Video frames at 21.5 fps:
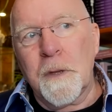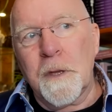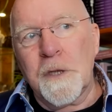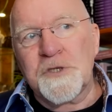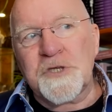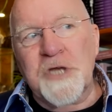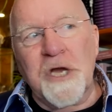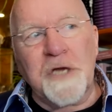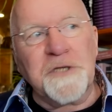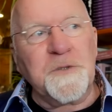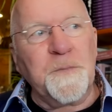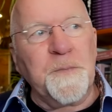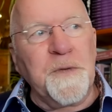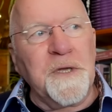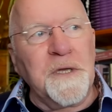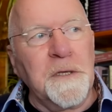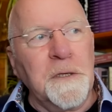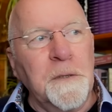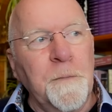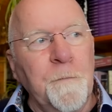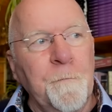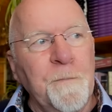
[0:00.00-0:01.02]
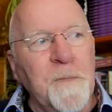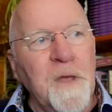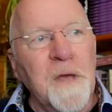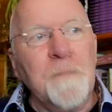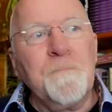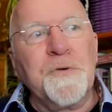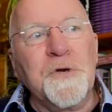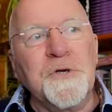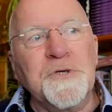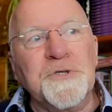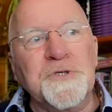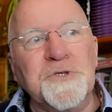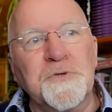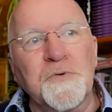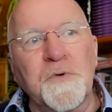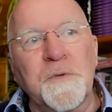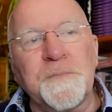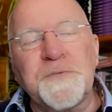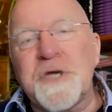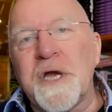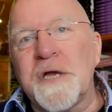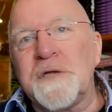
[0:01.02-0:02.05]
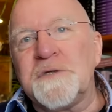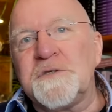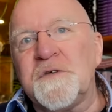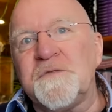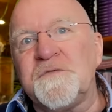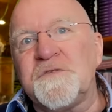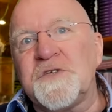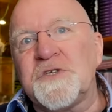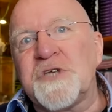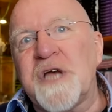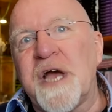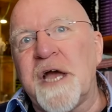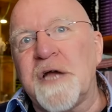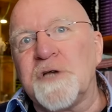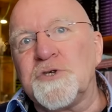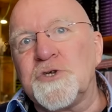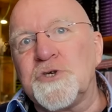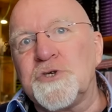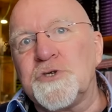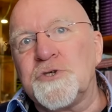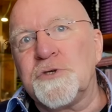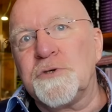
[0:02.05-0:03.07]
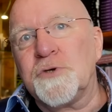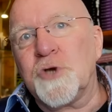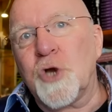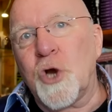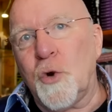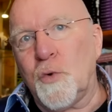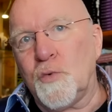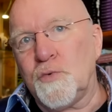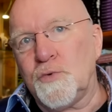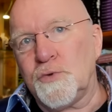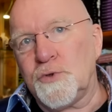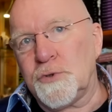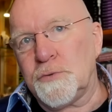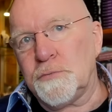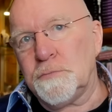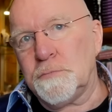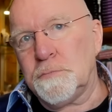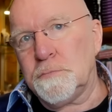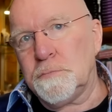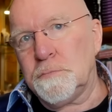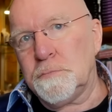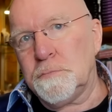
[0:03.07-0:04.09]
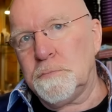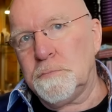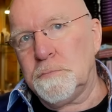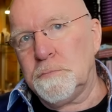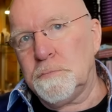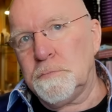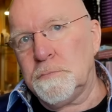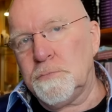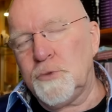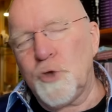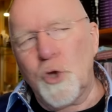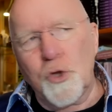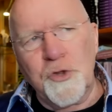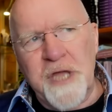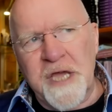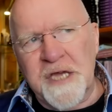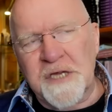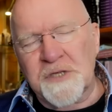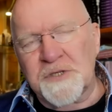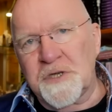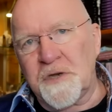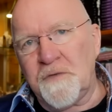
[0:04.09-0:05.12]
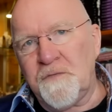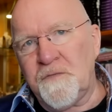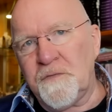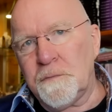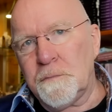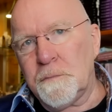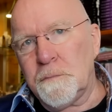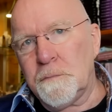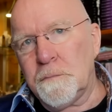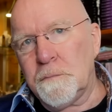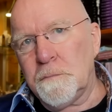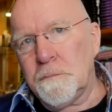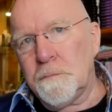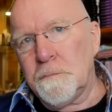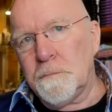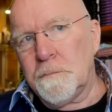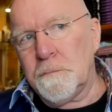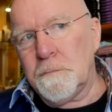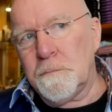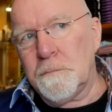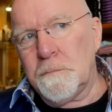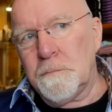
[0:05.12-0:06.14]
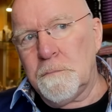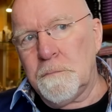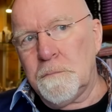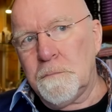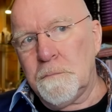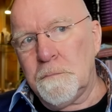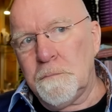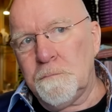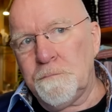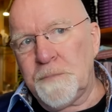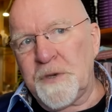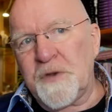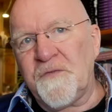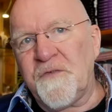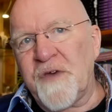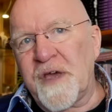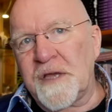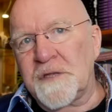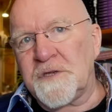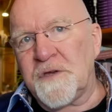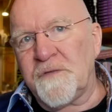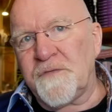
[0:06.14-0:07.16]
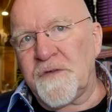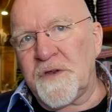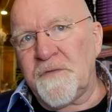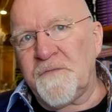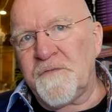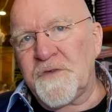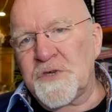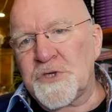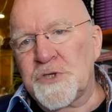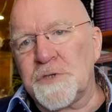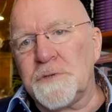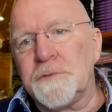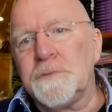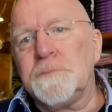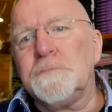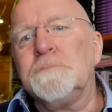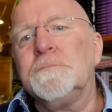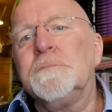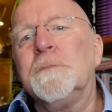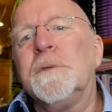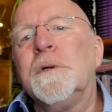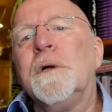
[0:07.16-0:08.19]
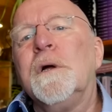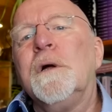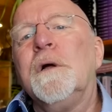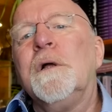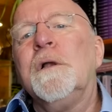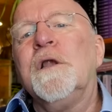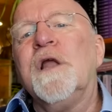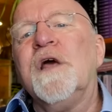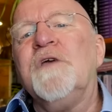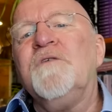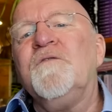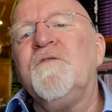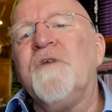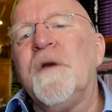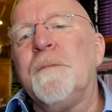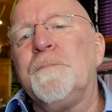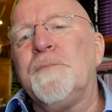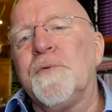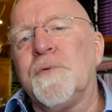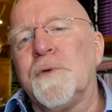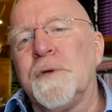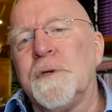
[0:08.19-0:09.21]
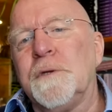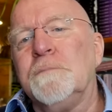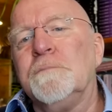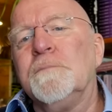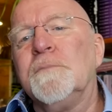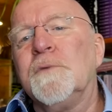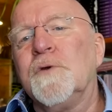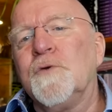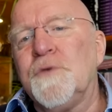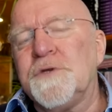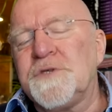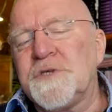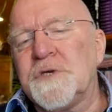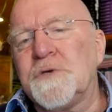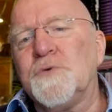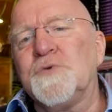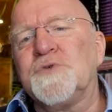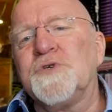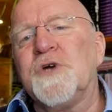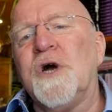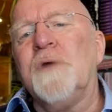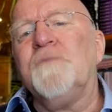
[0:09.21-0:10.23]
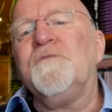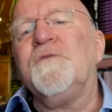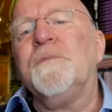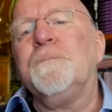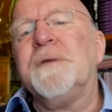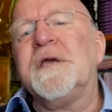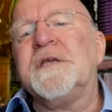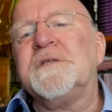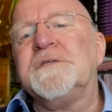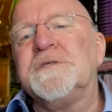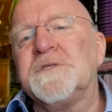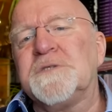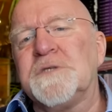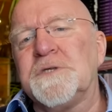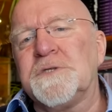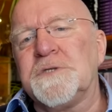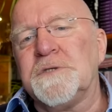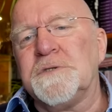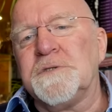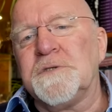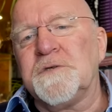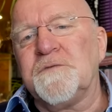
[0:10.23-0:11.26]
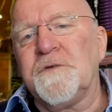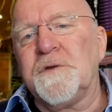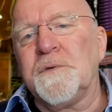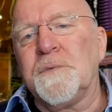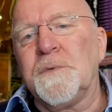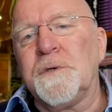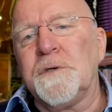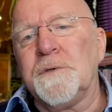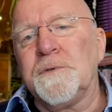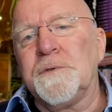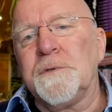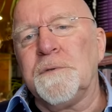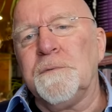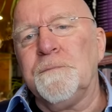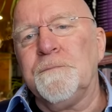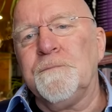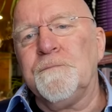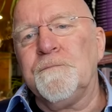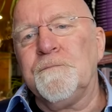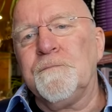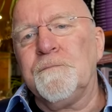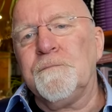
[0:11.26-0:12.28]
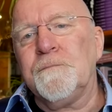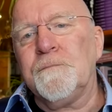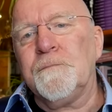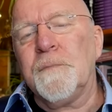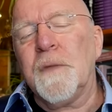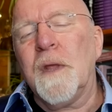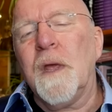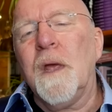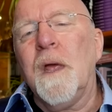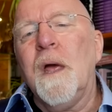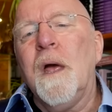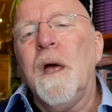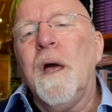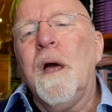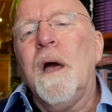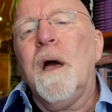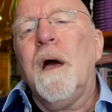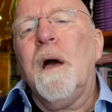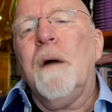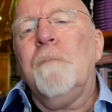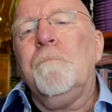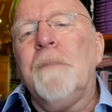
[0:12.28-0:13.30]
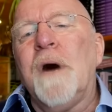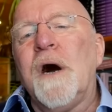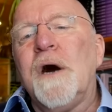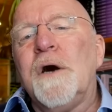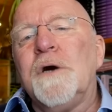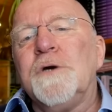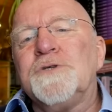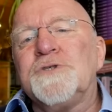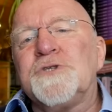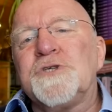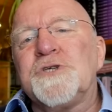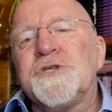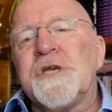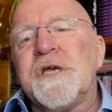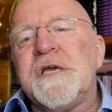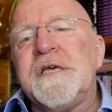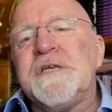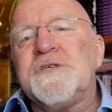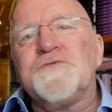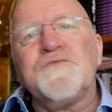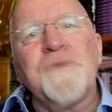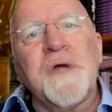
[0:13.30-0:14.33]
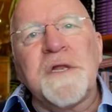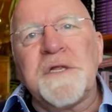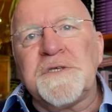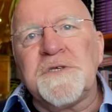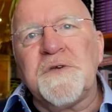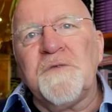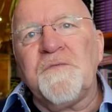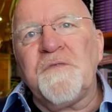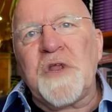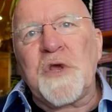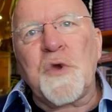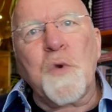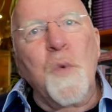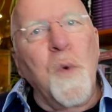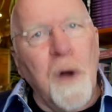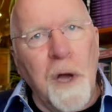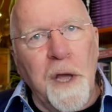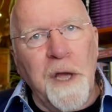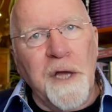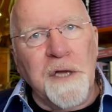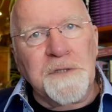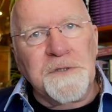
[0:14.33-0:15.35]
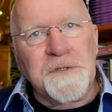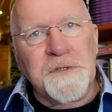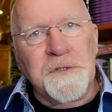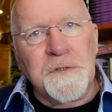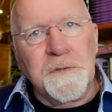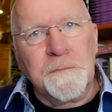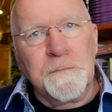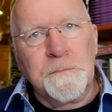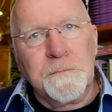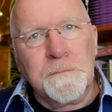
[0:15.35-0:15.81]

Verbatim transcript: It's going to be impersonal, objective, detached, cold. Not negative, but effective and efficient. Late February, critical time for big decisions for the world. March is relatively quiet.